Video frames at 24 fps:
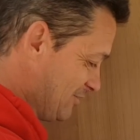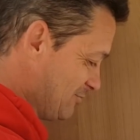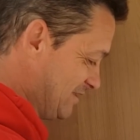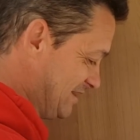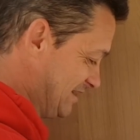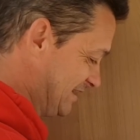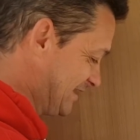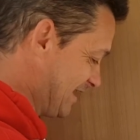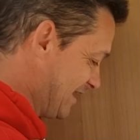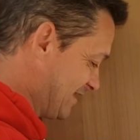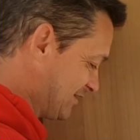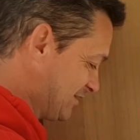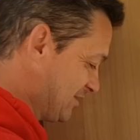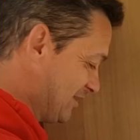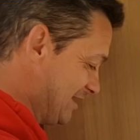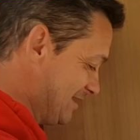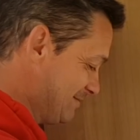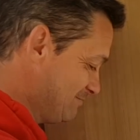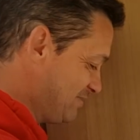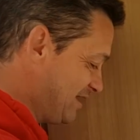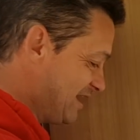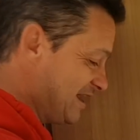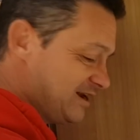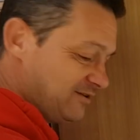when you get
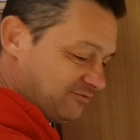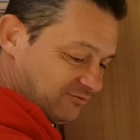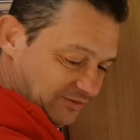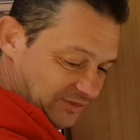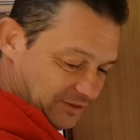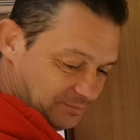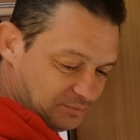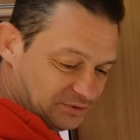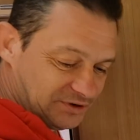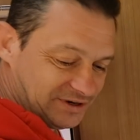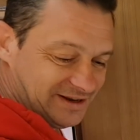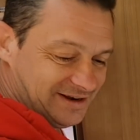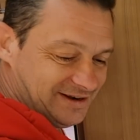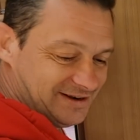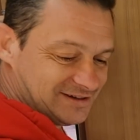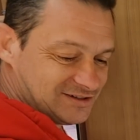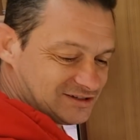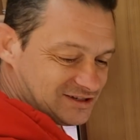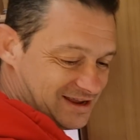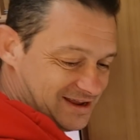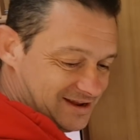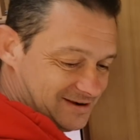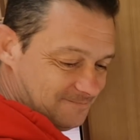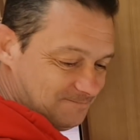corned beef and they put it in a
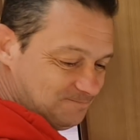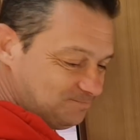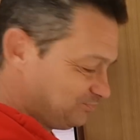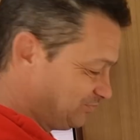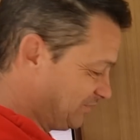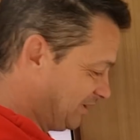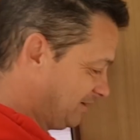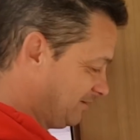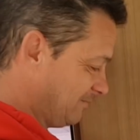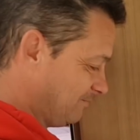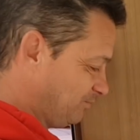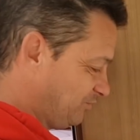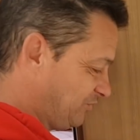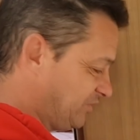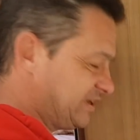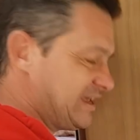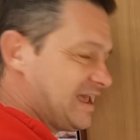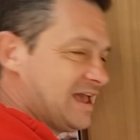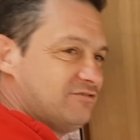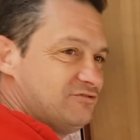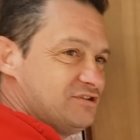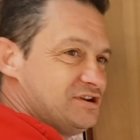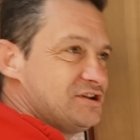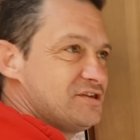tin? They
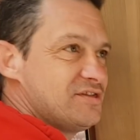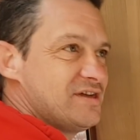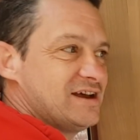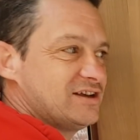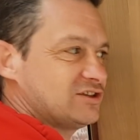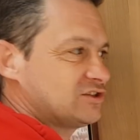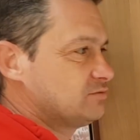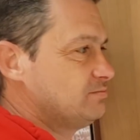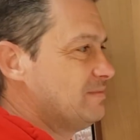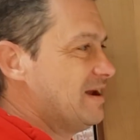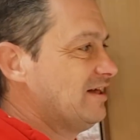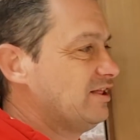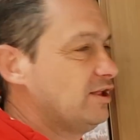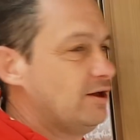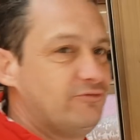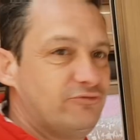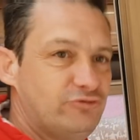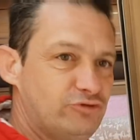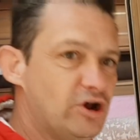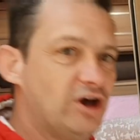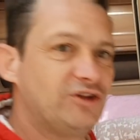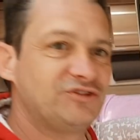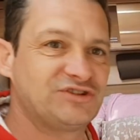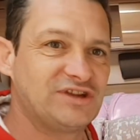get rid of that smell
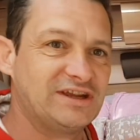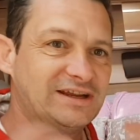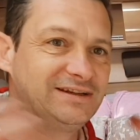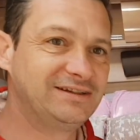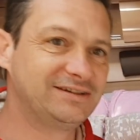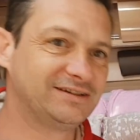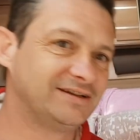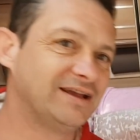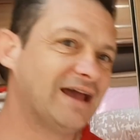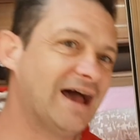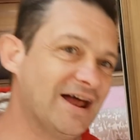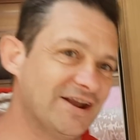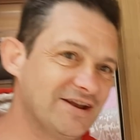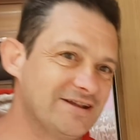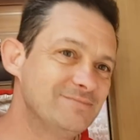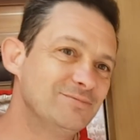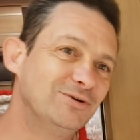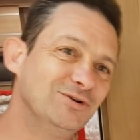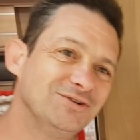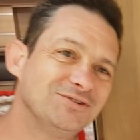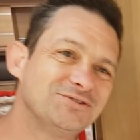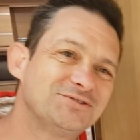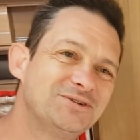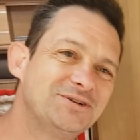of rotting
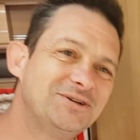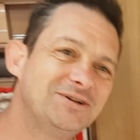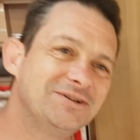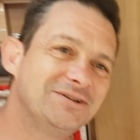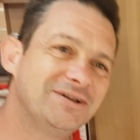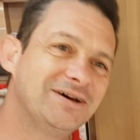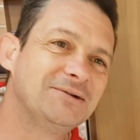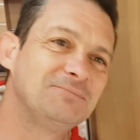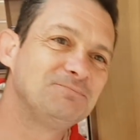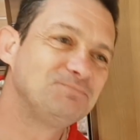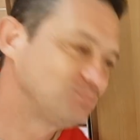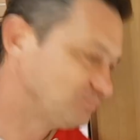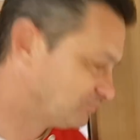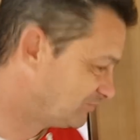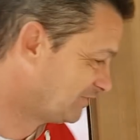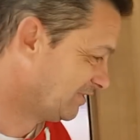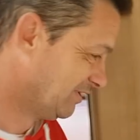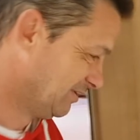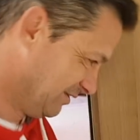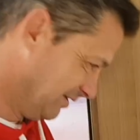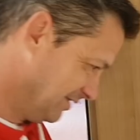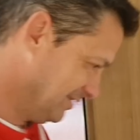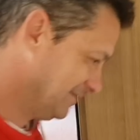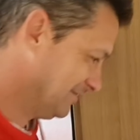animals, don't they?
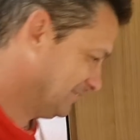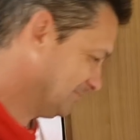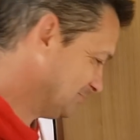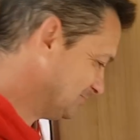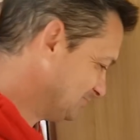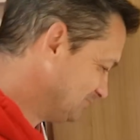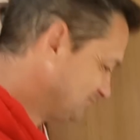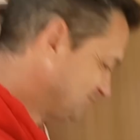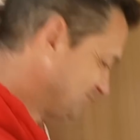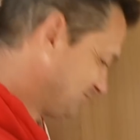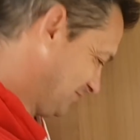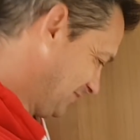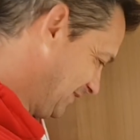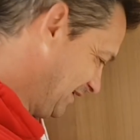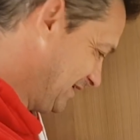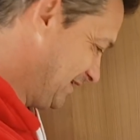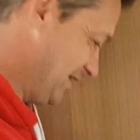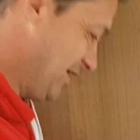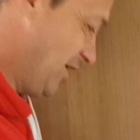It